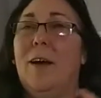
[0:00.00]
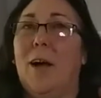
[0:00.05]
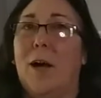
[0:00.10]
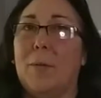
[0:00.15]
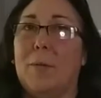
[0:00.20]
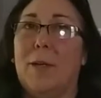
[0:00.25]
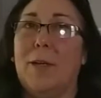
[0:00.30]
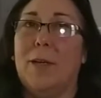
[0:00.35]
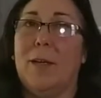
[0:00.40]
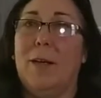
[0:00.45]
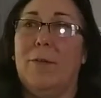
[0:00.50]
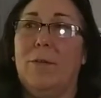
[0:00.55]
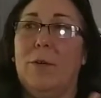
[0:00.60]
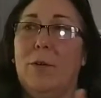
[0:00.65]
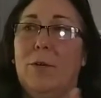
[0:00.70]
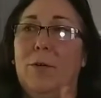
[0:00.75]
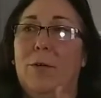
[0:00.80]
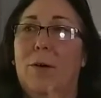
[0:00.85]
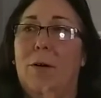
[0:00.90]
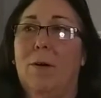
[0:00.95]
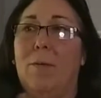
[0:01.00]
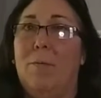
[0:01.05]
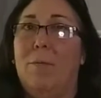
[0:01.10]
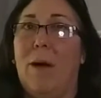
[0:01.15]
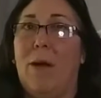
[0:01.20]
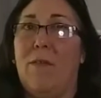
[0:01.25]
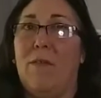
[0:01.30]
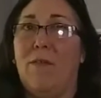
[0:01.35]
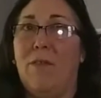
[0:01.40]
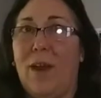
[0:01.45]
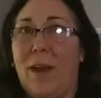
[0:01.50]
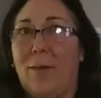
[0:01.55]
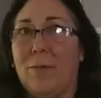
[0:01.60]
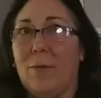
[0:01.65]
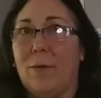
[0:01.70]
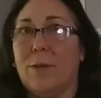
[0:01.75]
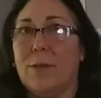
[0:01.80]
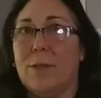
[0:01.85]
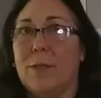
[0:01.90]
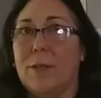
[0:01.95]
I'm going to give you my
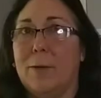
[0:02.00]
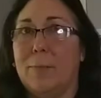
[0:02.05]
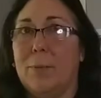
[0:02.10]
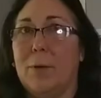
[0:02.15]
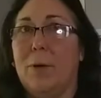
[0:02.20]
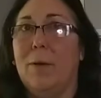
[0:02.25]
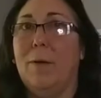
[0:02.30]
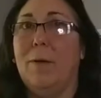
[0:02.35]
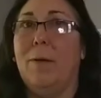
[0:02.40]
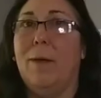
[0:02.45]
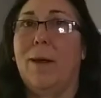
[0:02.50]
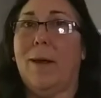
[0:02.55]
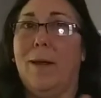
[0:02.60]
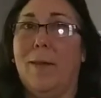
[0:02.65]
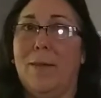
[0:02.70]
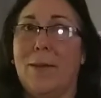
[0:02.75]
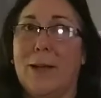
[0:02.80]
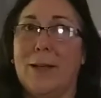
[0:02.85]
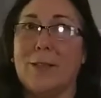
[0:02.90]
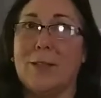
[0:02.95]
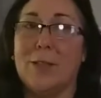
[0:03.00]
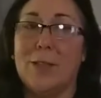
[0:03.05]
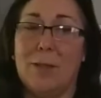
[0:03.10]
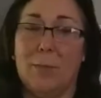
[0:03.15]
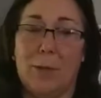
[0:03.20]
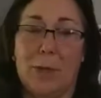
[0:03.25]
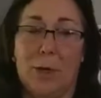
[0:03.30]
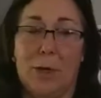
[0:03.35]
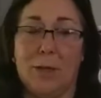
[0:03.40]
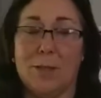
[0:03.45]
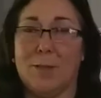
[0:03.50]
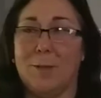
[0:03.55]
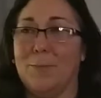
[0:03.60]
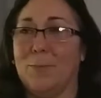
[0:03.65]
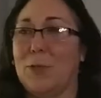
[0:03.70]
favorite tip, and that's going to be awesome.